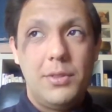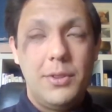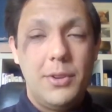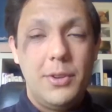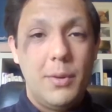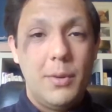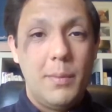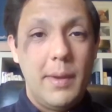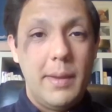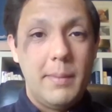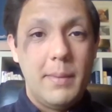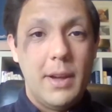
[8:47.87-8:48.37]
You'll
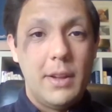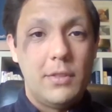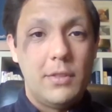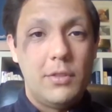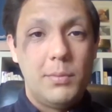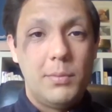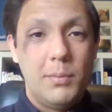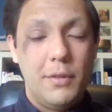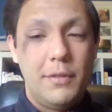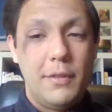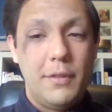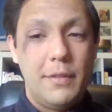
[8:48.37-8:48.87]
be much
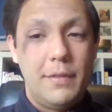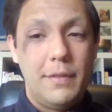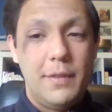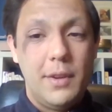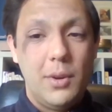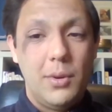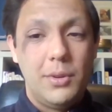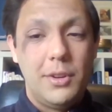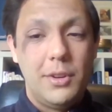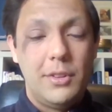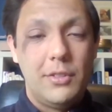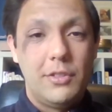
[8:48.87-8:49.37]
more
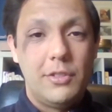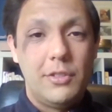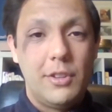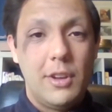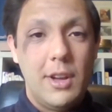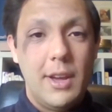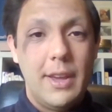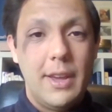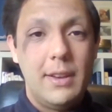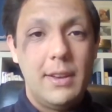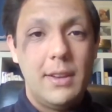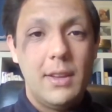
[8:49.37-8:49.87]
fulfilled
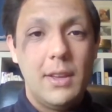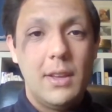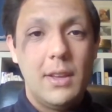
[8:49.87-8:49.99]
inside.